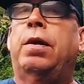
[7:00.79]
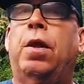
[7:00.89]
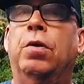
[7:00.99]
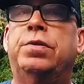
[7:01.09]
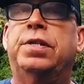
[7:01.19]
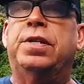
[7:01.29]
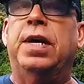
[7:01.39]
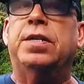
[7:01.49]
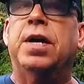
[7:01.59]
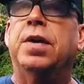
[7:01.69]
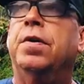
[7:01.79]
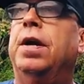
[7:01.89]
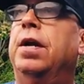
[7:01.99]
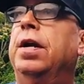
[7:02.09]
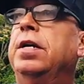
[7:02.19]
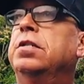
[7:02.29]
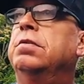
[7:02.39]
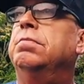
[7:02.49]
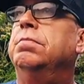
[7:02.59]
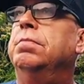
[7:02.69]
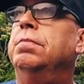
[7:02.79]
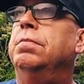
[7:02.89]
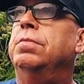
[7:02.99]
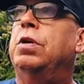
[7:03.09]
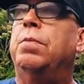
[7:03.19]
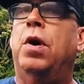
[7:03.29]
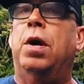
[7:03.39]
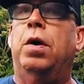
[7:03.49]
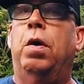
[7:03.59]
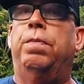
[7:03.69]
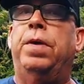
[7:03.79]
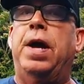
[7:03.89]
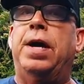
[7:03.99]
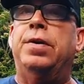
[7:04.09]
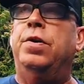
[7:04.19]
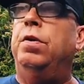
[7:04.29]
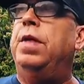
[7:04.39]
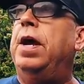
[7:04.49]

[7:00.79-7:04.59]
close to 600 at least tomorrow. Hopefully I can do